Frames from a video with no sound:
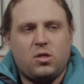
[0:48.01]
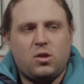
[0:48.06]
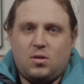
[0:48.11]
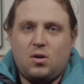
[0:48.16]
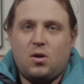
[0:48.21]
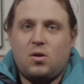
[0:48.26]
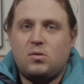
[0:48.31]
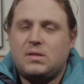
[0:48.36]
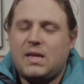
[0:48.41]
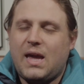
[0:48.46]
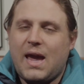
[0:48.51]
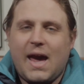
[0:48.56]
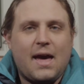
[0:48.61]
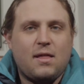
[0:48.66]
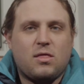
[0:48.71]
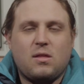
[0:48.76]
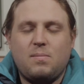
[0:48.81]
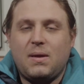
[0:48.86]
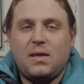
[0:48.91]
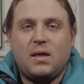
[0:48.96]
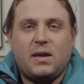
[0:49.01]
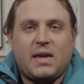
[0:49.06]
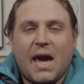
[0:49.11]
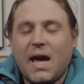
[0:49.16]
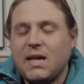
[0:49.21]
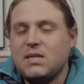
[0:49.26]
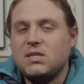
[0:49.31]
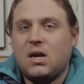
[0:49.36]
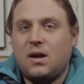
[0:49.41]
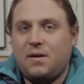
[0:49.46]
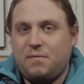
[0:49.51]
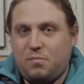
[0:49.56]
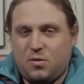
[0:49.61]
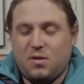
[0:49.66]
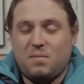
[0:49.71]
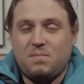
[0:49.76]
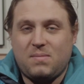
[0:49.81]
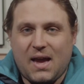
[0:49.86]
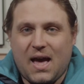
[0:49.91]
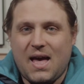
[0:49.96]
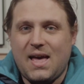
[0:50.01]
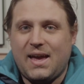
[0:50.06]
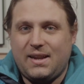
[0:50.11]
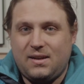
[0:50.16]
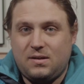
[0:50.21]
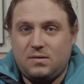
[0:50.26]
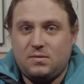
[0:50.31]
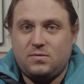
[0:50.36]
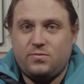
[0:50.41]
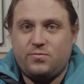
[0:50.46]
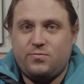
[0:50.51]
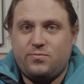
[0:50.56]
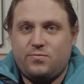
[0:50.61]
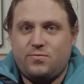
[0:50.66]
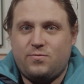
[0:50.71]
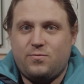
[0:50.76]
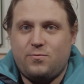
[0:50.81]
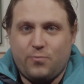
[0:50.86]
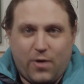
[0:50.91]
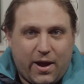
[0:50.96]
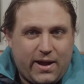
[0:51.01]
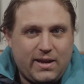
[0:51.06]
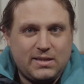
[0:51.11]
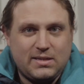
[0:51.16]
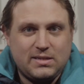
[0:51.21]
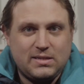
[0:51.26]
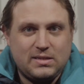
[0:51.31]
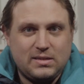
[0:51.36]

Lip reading: So there has to be a catch of some kind, right?